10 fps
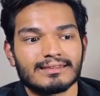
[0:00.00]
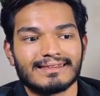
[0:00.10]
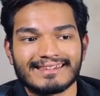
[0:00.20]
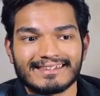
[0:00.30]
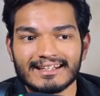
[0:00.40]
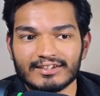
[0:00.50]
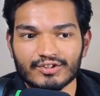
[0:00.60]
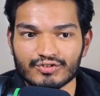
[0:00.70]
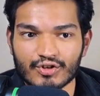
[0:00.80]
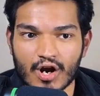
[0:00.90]
they said
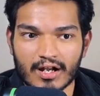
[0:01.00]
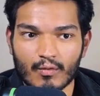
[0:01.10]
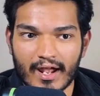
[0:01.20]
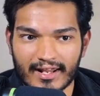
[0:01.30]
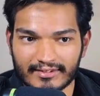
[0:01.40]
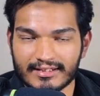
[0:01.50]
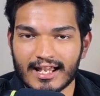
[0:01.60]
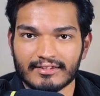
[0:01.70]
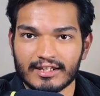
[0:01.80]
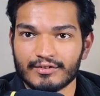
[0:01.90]
this is not a virus that
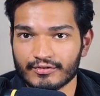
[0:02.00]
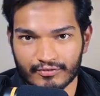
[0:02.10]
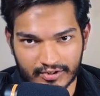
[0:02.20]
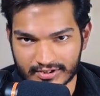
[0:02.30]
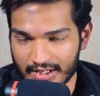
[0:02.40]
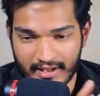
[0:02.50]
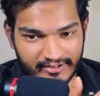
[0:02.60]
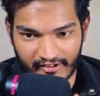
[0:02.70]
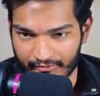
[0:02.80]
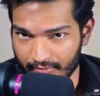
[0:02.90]
they're seeing for the first time,
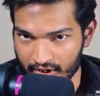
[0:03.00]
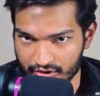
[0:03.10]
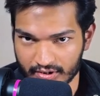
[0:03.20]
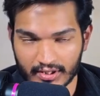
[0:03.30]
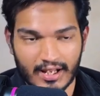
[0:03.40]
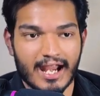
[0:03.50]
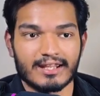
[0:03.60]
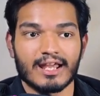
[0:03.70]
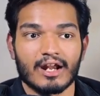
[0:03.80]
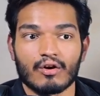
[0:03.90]
as I've mentioned,
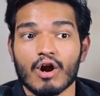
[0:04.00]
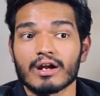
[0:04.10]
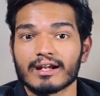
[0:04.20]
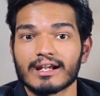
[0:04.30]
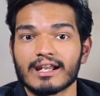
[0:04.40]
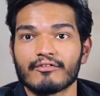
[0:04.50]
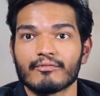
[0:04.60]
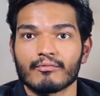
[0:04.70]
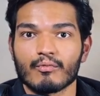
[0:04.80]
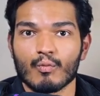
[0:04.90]
and they are not really
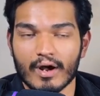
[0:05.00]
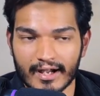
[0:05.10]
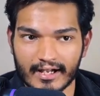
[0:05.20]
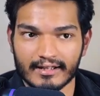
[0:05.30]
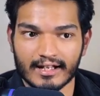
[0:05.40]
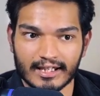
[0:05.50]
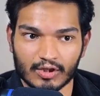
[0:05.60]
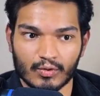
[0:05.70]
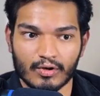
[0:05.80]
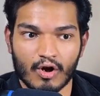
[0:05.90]
worried that
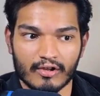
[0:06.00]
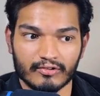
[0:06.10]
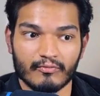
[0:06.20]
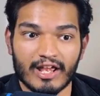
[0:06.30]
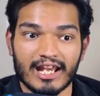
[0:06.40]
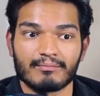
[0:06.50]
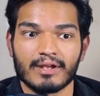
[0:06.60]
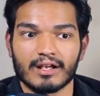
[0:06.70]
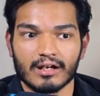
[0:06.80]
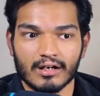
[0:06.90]
this will cause a very
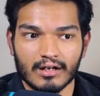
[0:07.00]
big